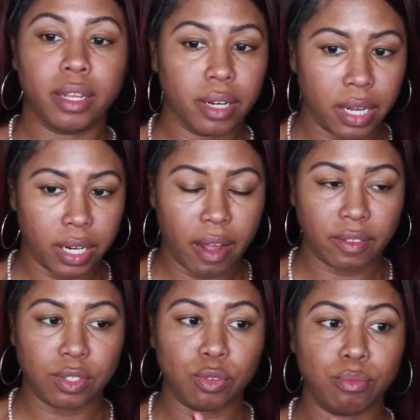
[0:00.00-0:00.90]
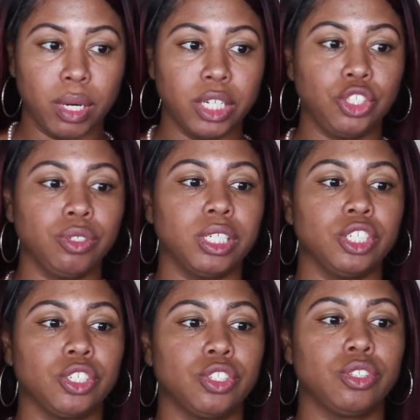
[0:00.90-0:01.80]
You're not going to have to do much. You can
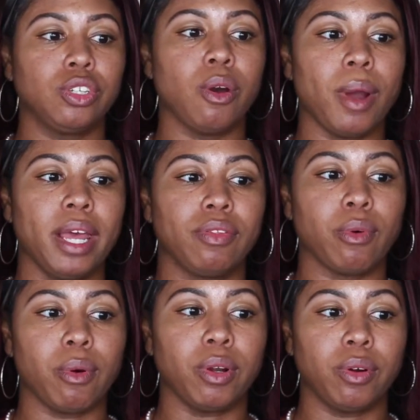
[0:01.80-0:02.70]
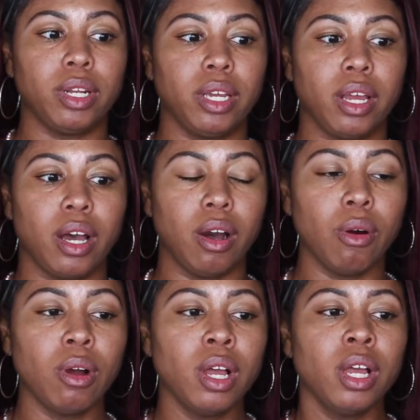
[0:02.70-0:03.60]
just go ahead, throw it on and
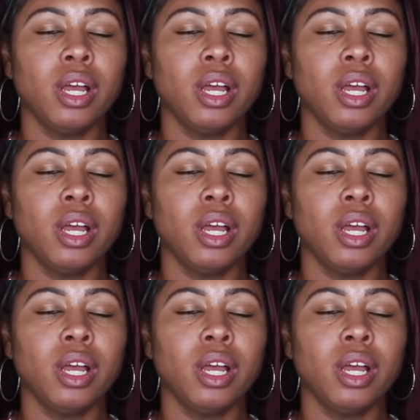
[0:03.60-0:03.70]
go.